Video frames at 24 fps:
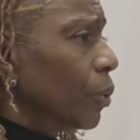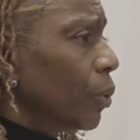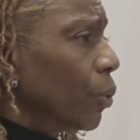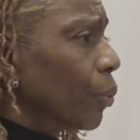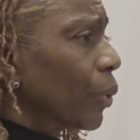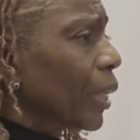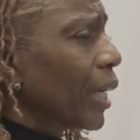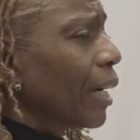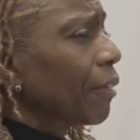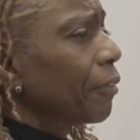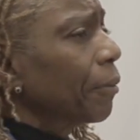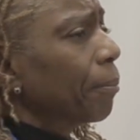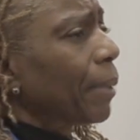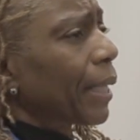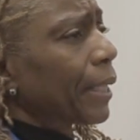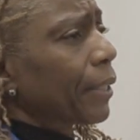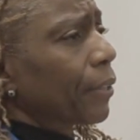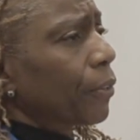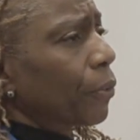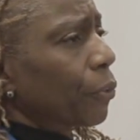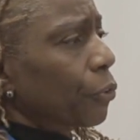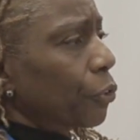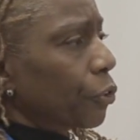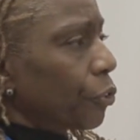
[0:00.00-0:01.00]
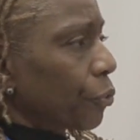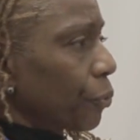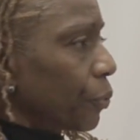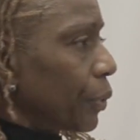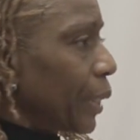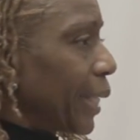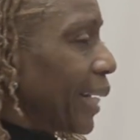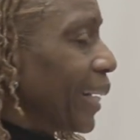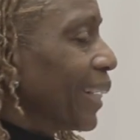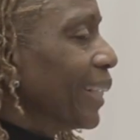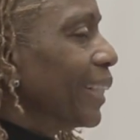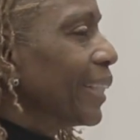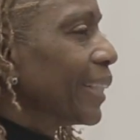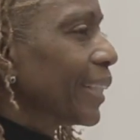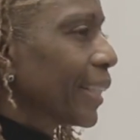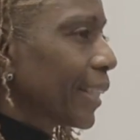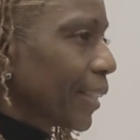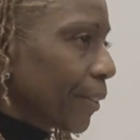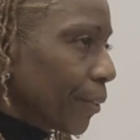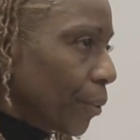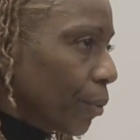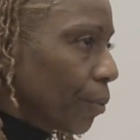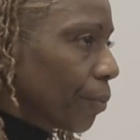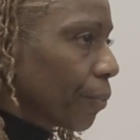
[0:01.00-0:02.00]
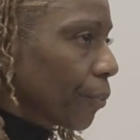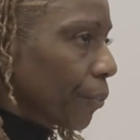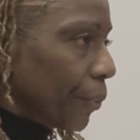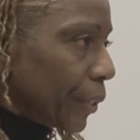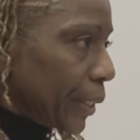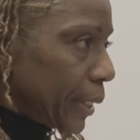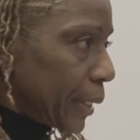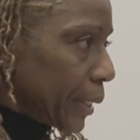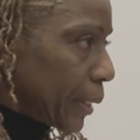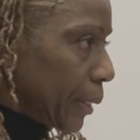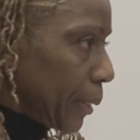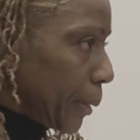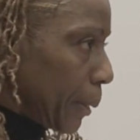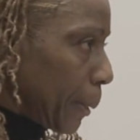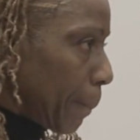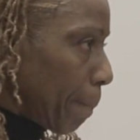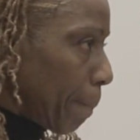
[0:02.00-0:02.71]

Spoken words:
Or everybody goes through that. Get over it.